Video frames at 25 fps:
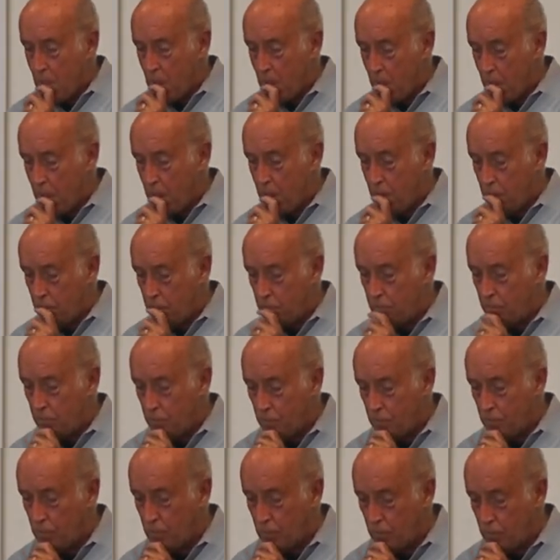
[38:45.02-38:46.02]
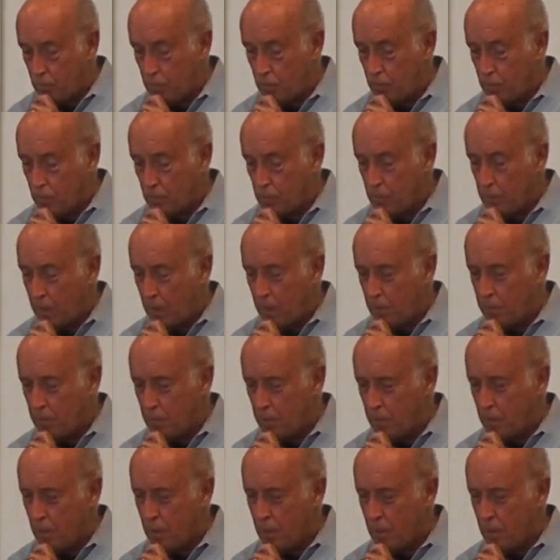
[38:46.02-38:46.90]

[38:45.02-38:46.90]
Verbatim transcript: Um, now,